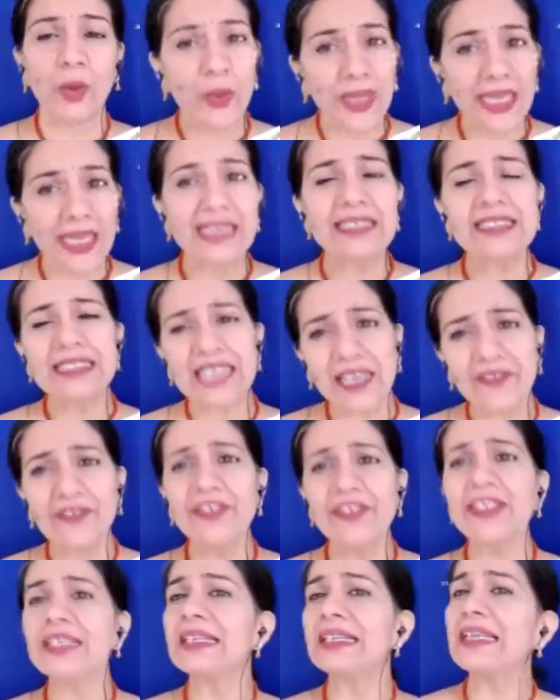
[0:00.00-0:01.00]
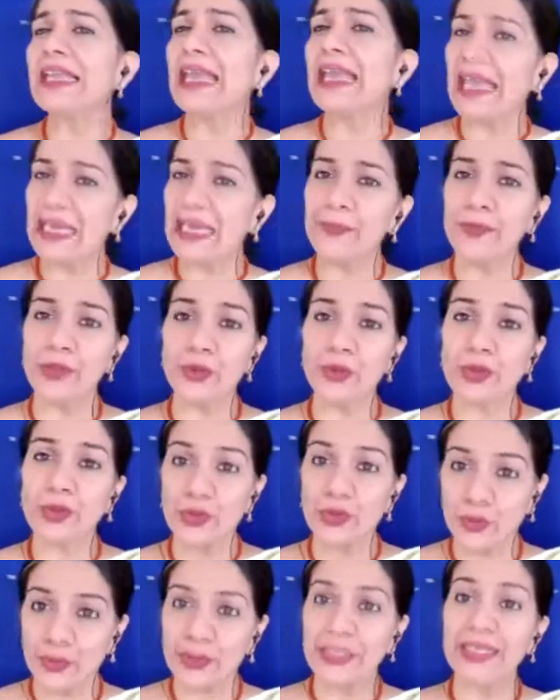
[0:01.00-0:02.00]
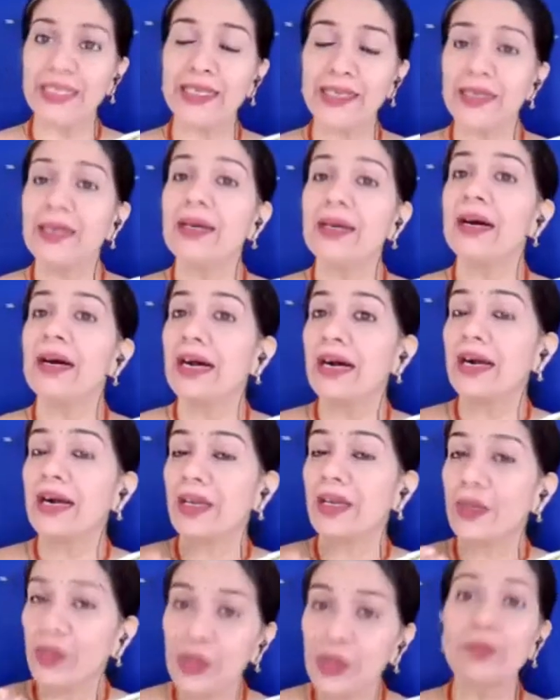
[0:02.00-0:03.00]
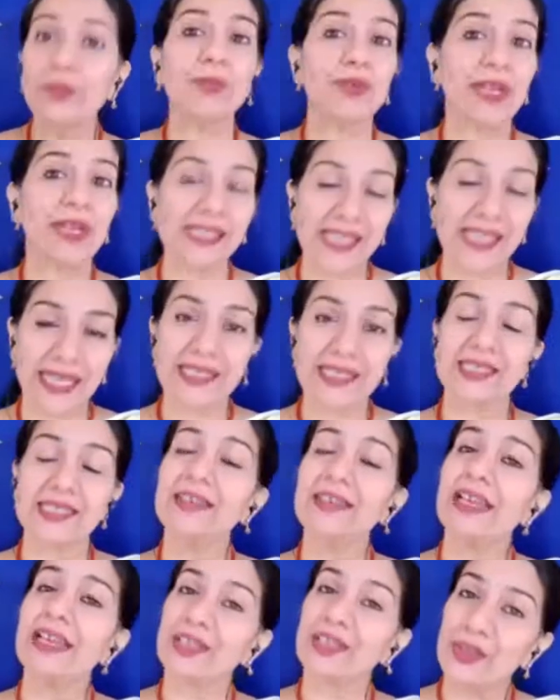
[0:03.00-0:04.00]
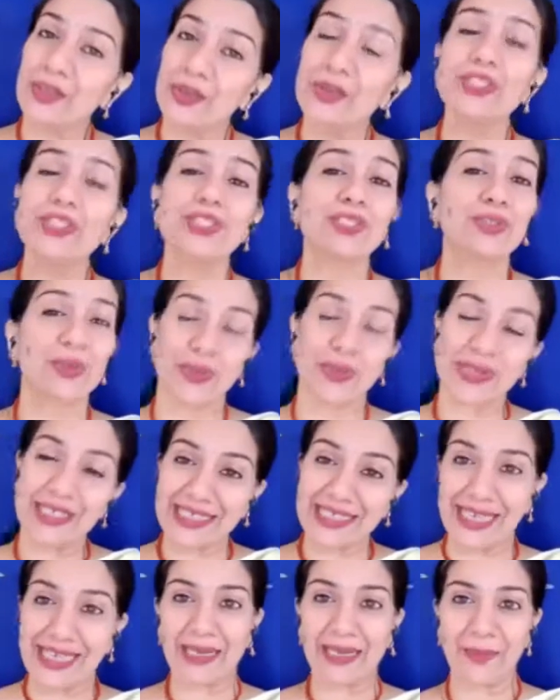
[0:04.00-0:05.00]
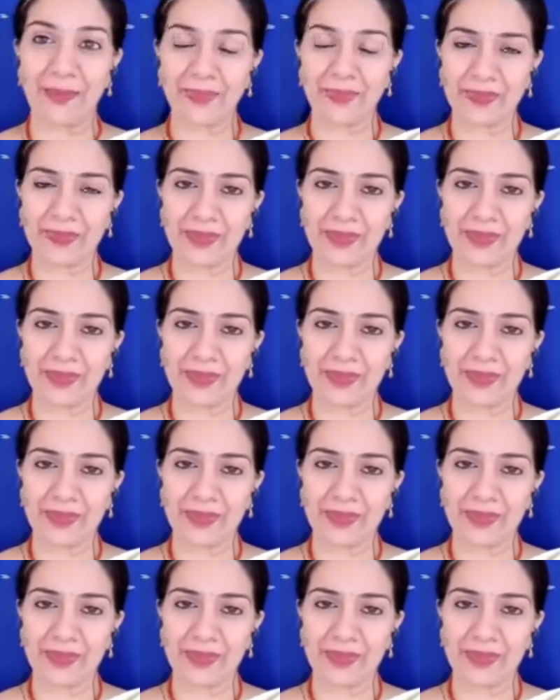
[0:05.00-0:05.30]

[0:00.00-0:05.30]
will definitely help you to be a good presenter and a good storyteller.